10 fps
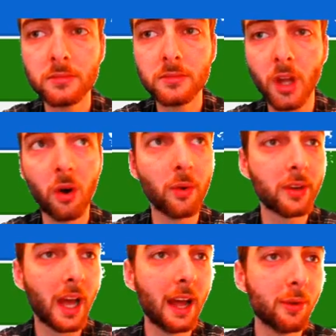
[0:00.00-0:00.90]
Oh,
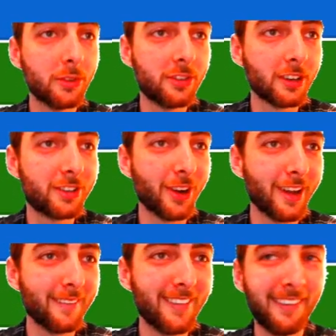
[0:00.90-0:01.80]
Kyle just showed
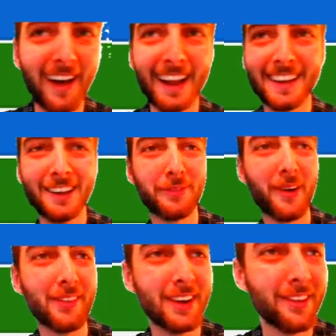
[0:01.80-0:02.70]
up. My bad. You're
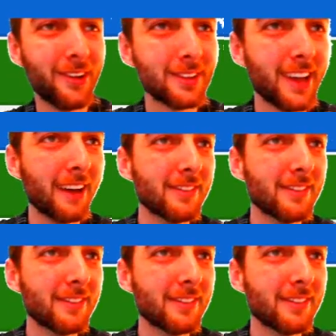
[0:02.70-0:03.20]
probably here the whole time.